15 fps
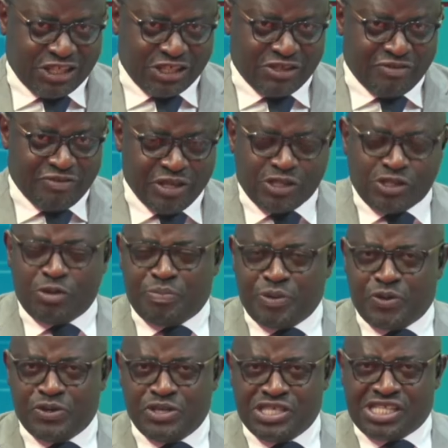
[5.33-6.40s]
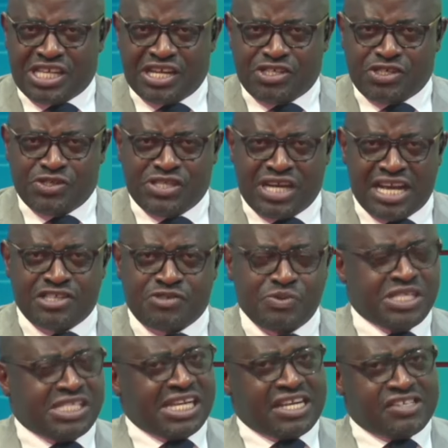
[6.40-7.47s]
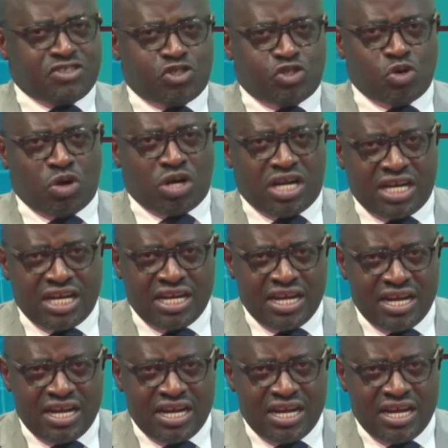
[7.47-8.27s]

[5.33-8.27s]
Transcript: of the Topical Discussion as we take stock